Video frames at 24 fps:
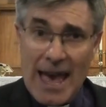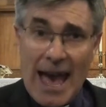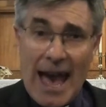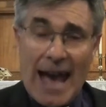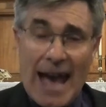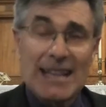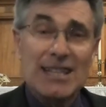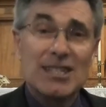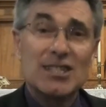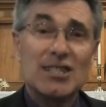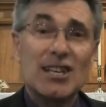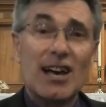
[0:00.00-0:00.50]

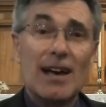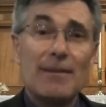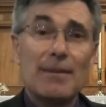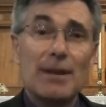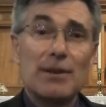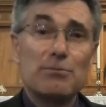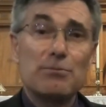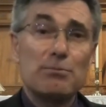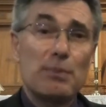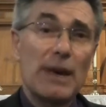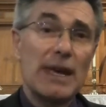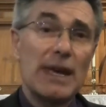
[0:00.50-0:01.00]
and
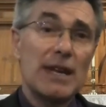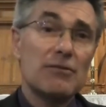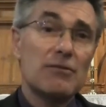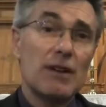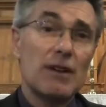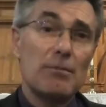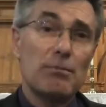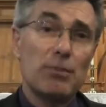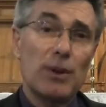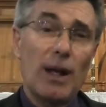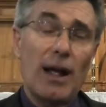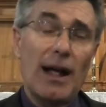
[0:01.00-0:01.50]
Simon Peter
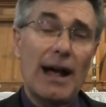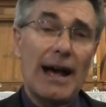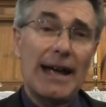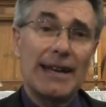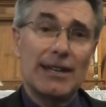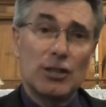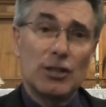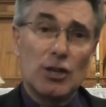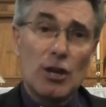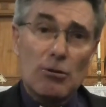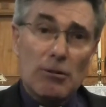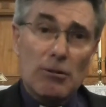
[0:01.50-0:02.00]

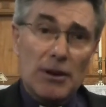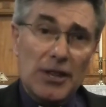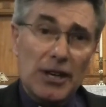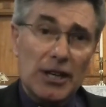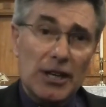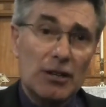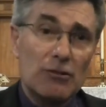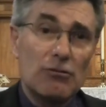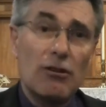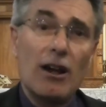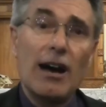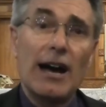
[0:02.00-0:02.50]
replied, You are the
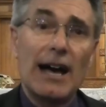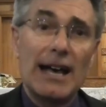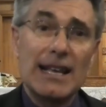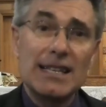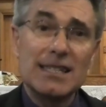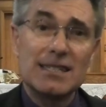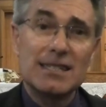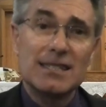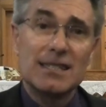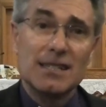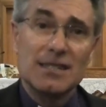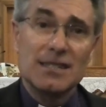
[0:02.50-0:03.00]

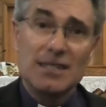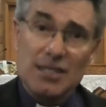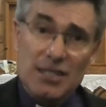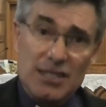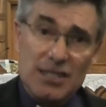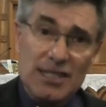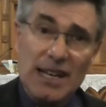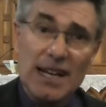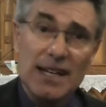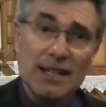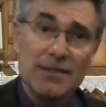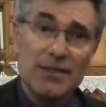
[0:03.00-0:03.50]
Christ, the
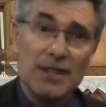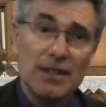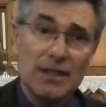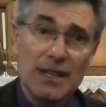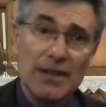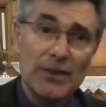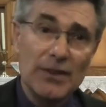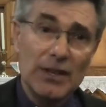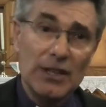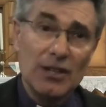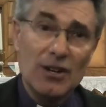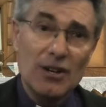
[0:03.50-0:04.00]
Son of the
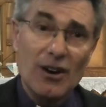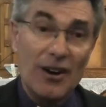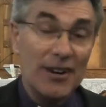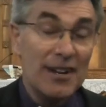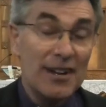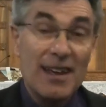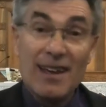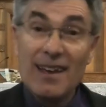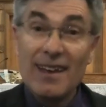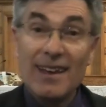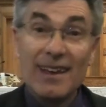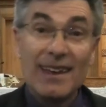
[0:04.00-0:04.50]
living God,
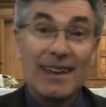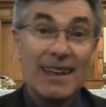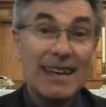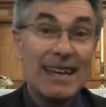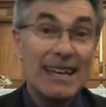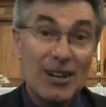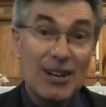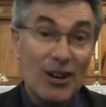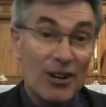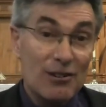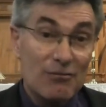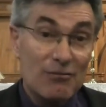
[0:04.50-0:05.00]
he
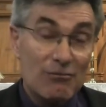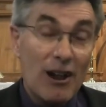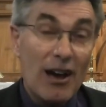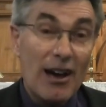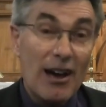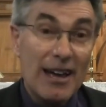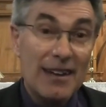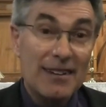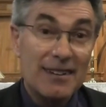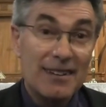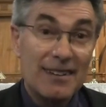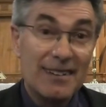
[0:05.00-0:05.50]
got it
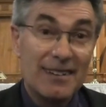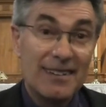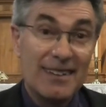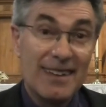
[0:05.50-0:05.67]
right.